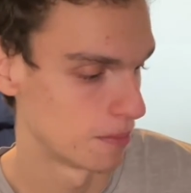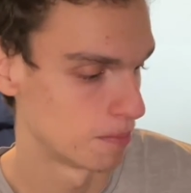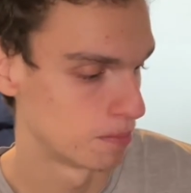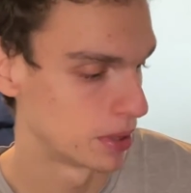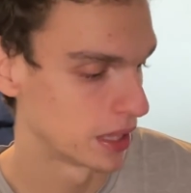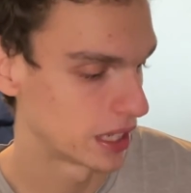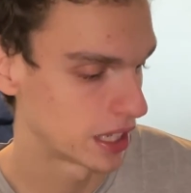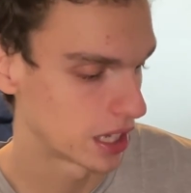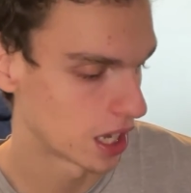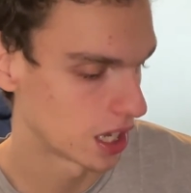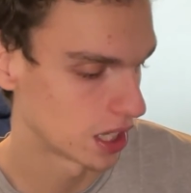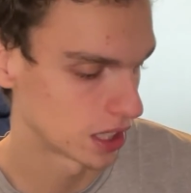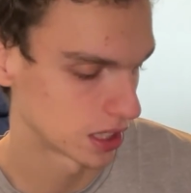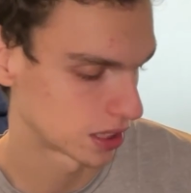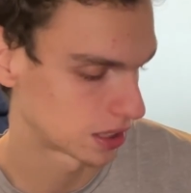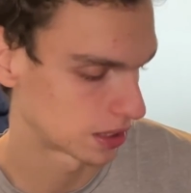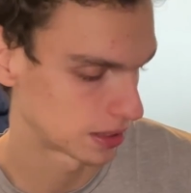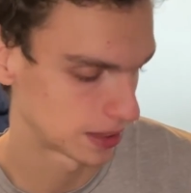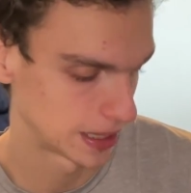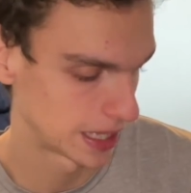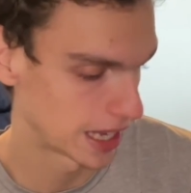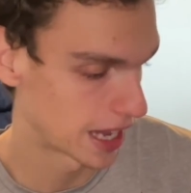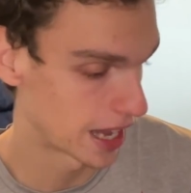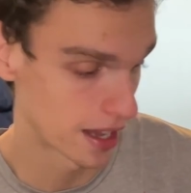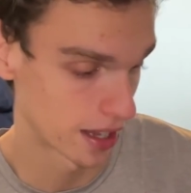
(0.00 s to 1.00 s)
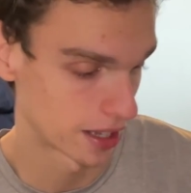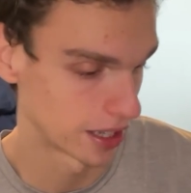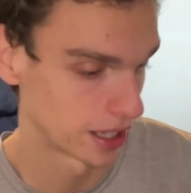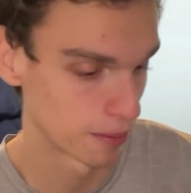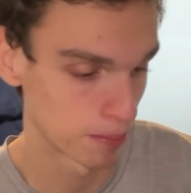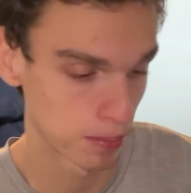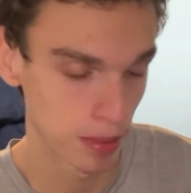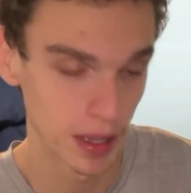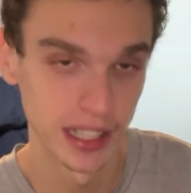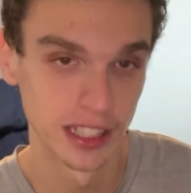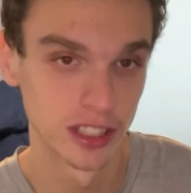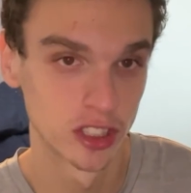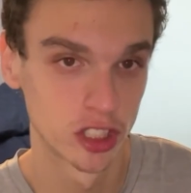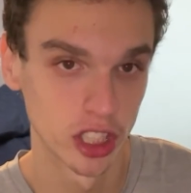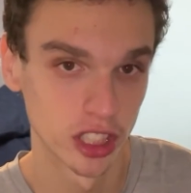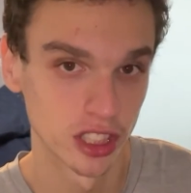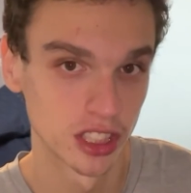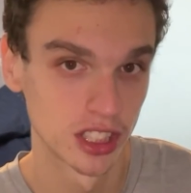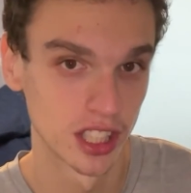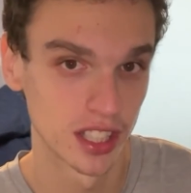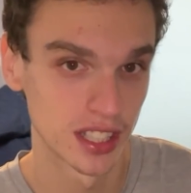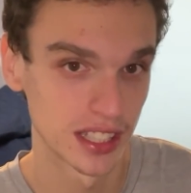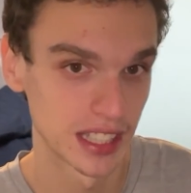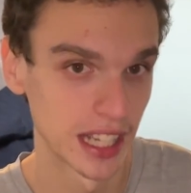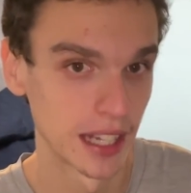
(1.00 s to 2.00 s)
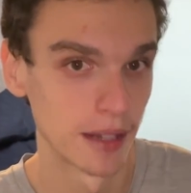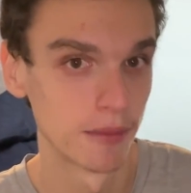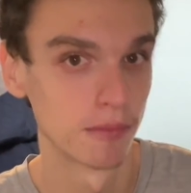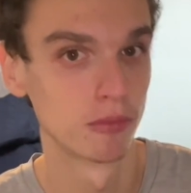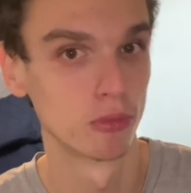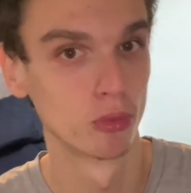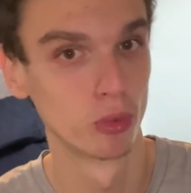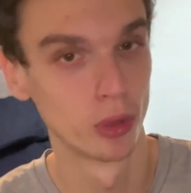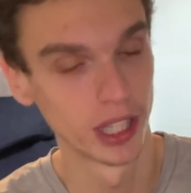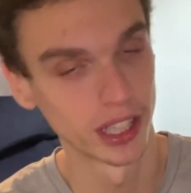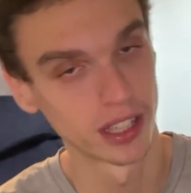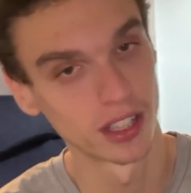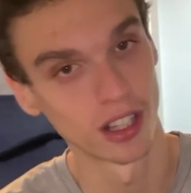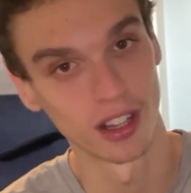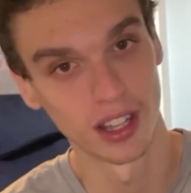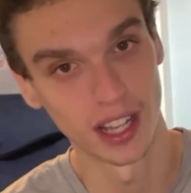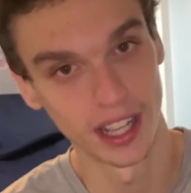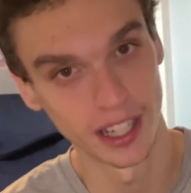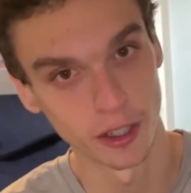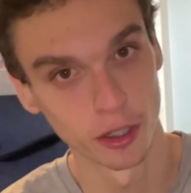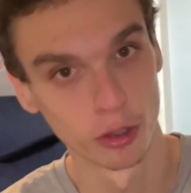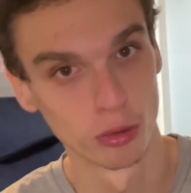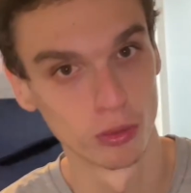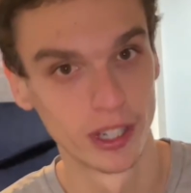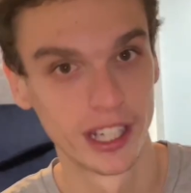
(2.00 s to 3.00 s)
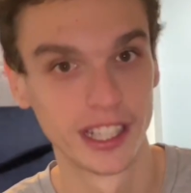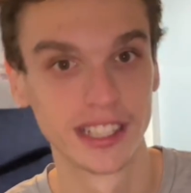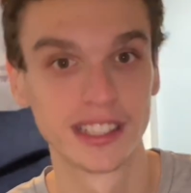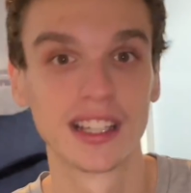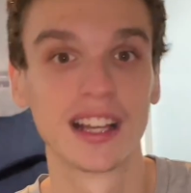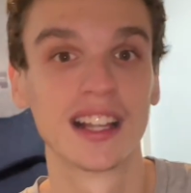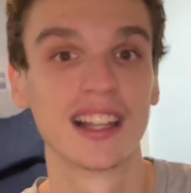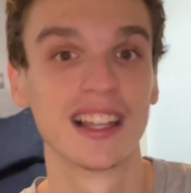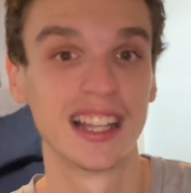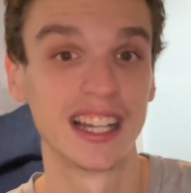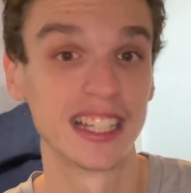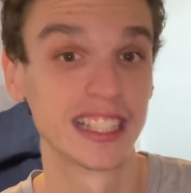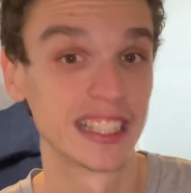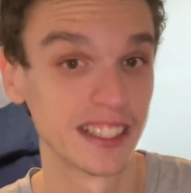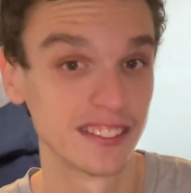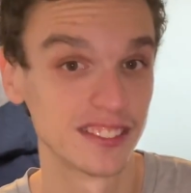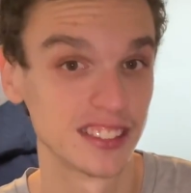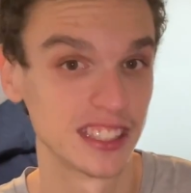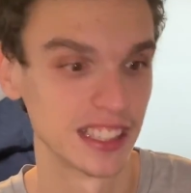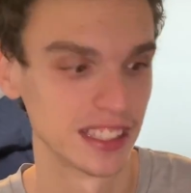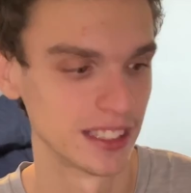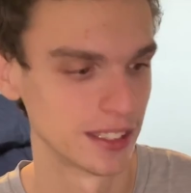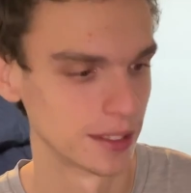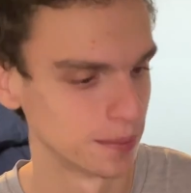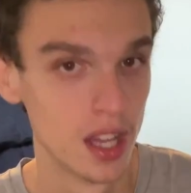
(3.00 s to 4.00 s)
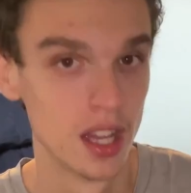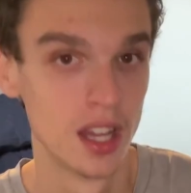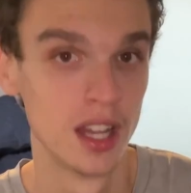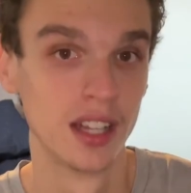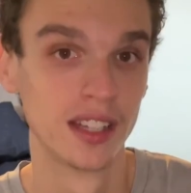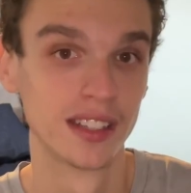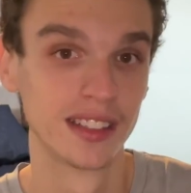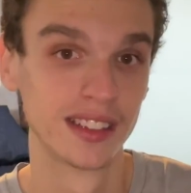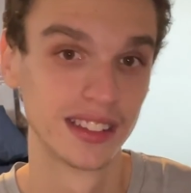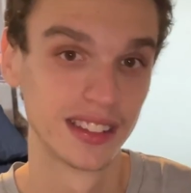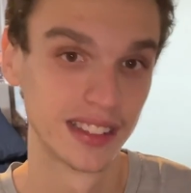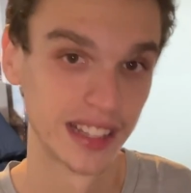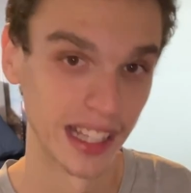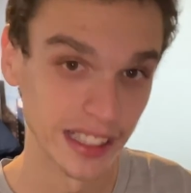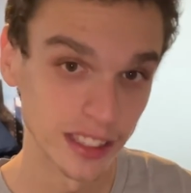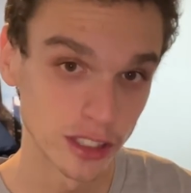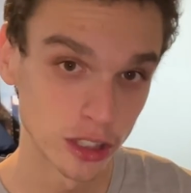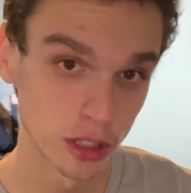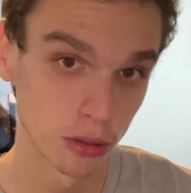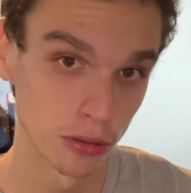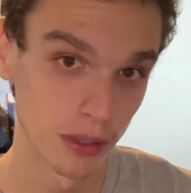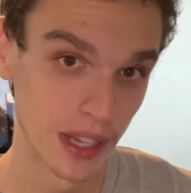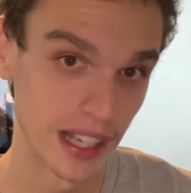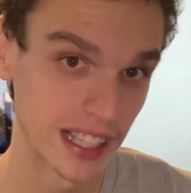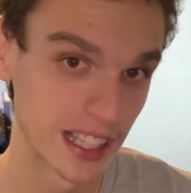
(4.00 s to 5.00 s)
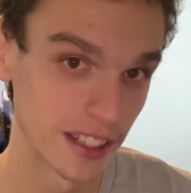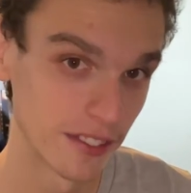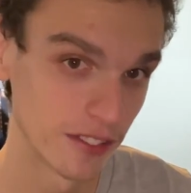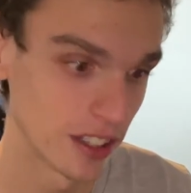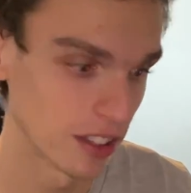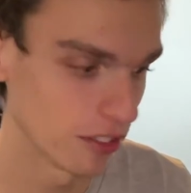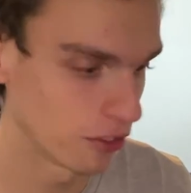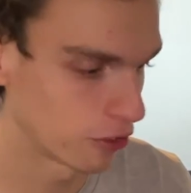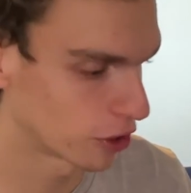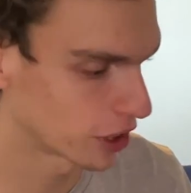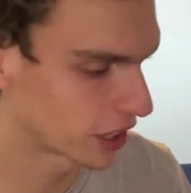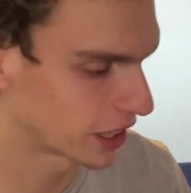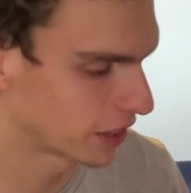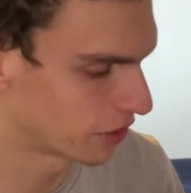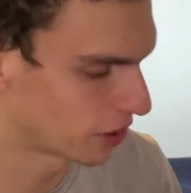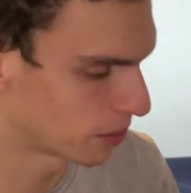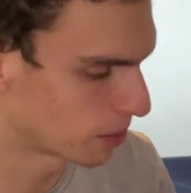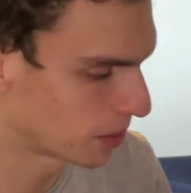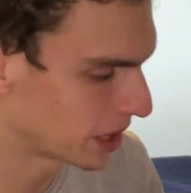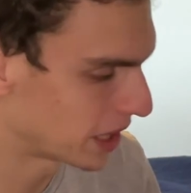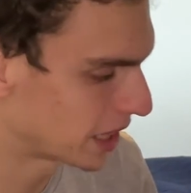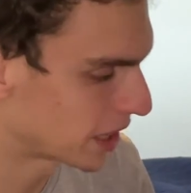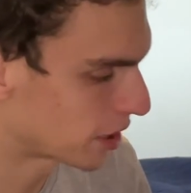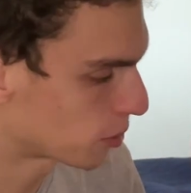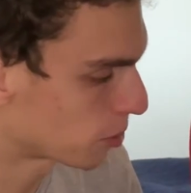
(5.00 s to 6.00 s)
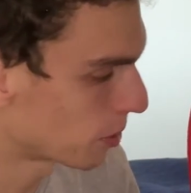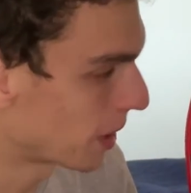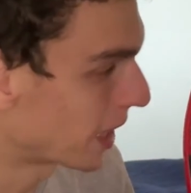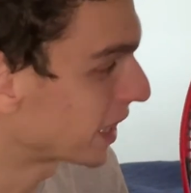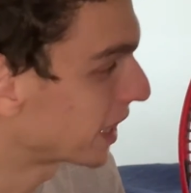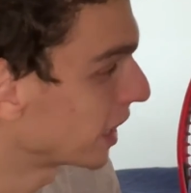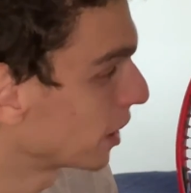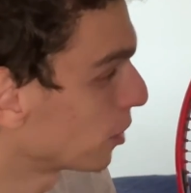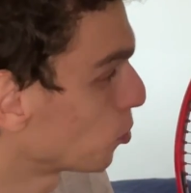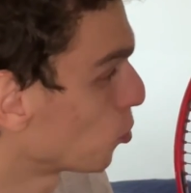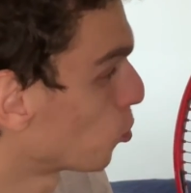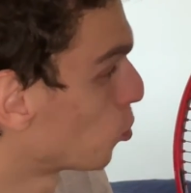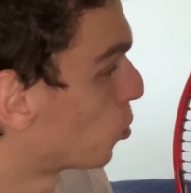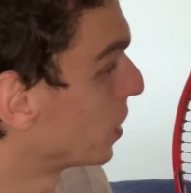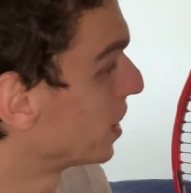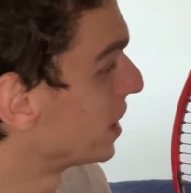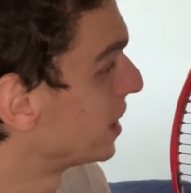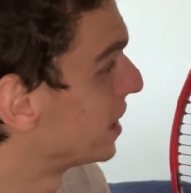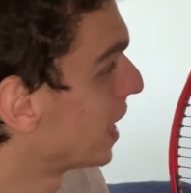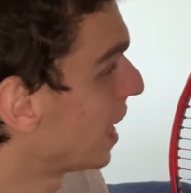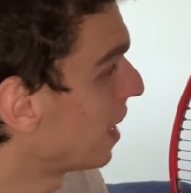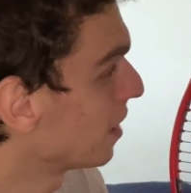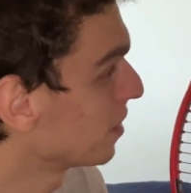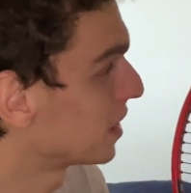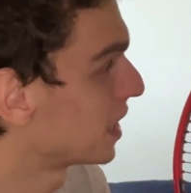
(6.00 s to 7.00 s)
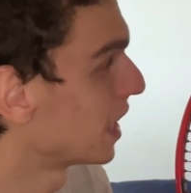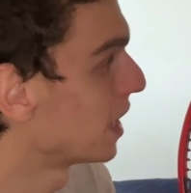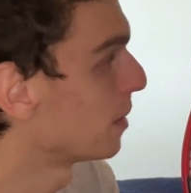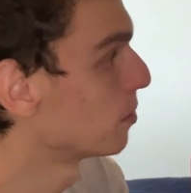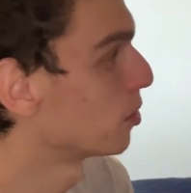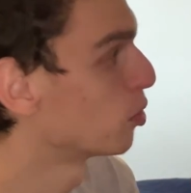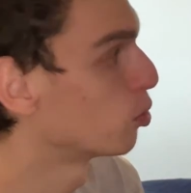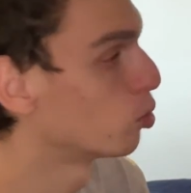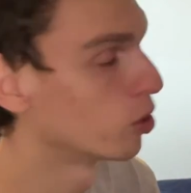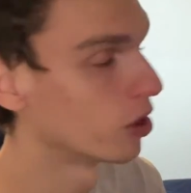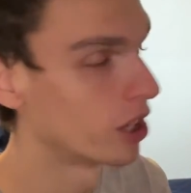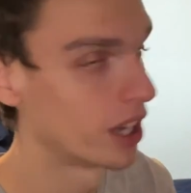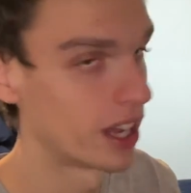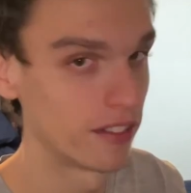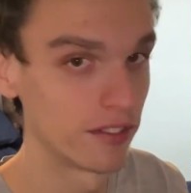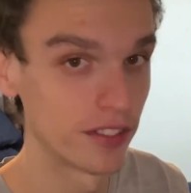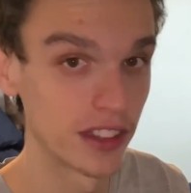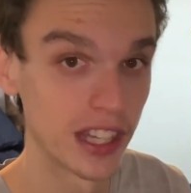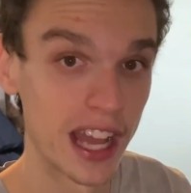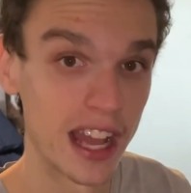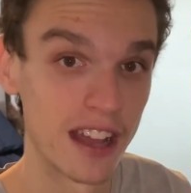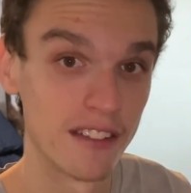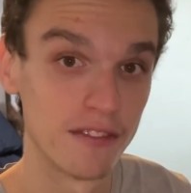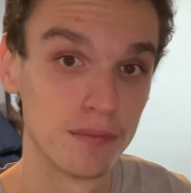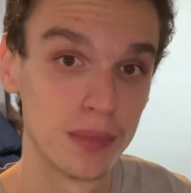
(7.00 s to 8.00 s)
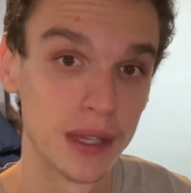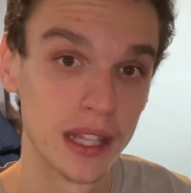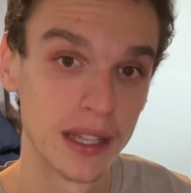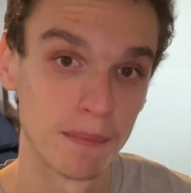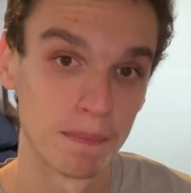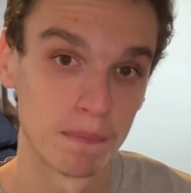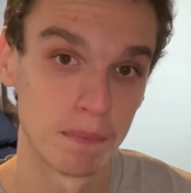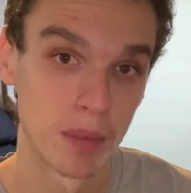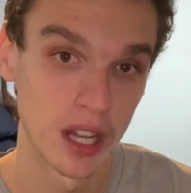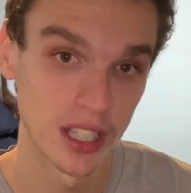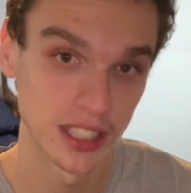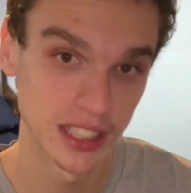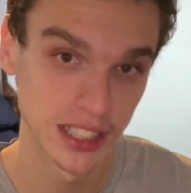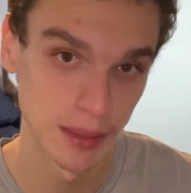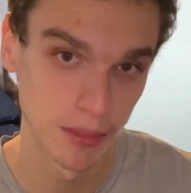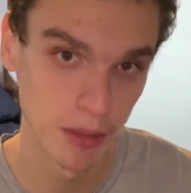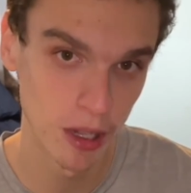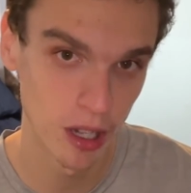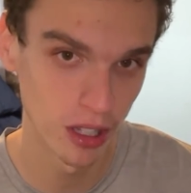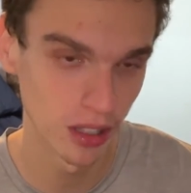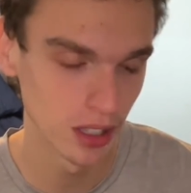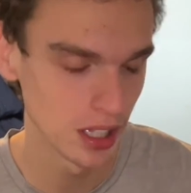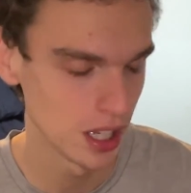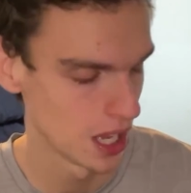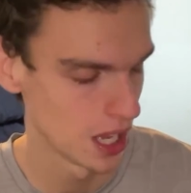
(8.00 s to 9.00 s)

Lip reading: Because yeah, it plays just the same with a lighter weight, like I've said. Thanks to Racquetville for giving me this racket. Without them it would not have been possible.